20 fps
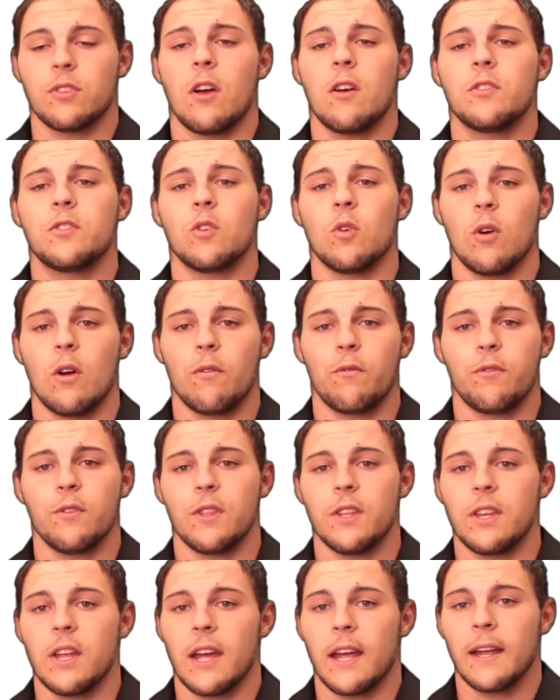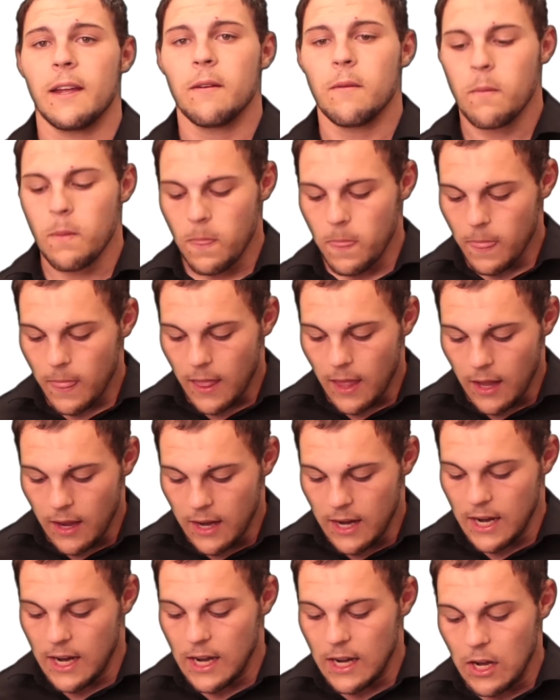was also up for the day,
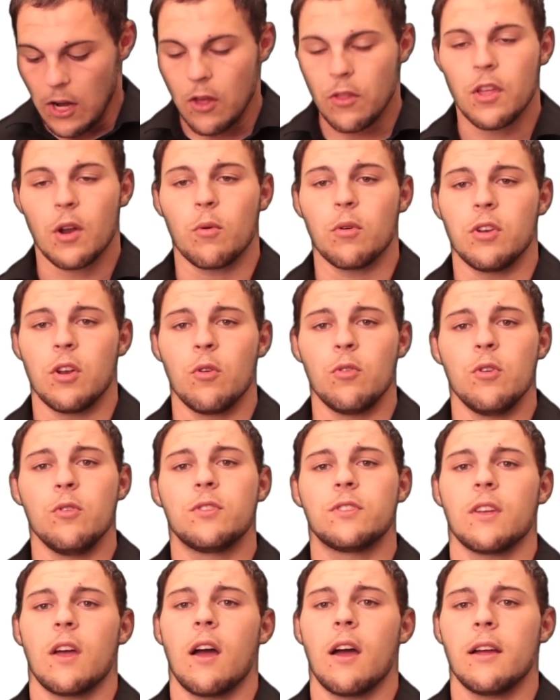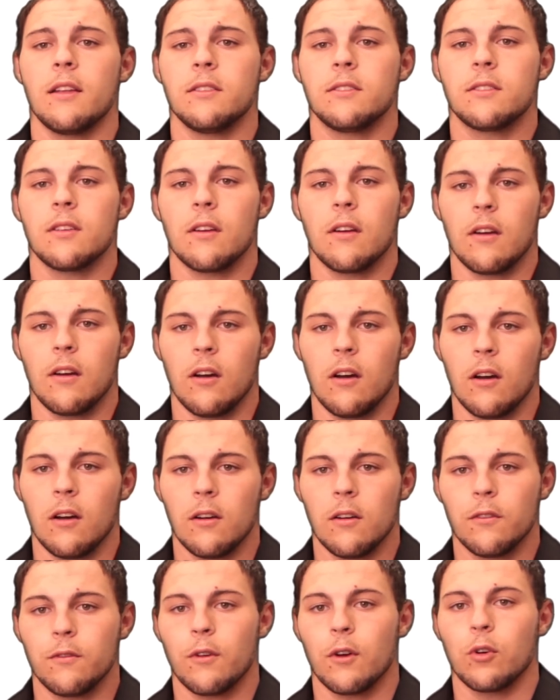and there were no new signs
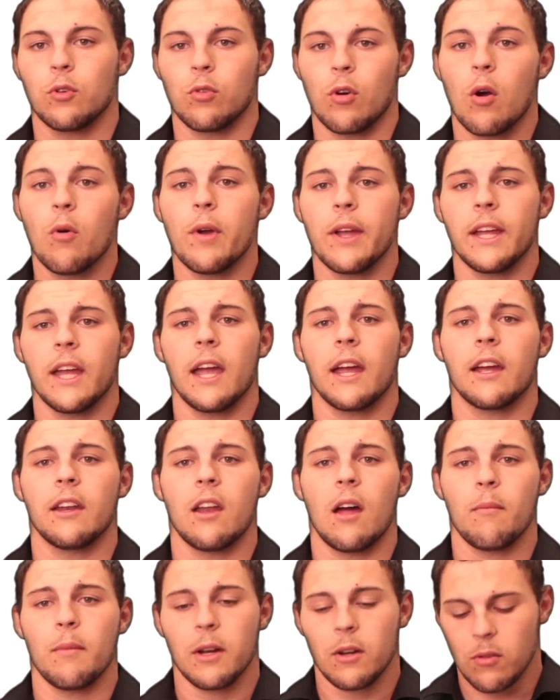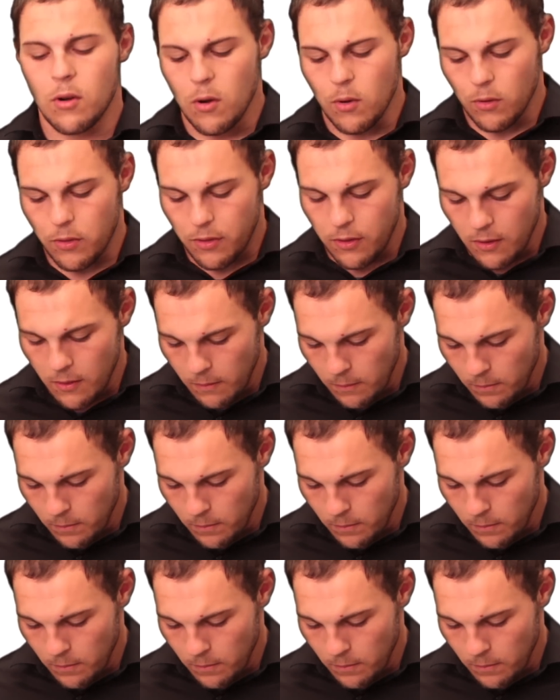of growing economic growth.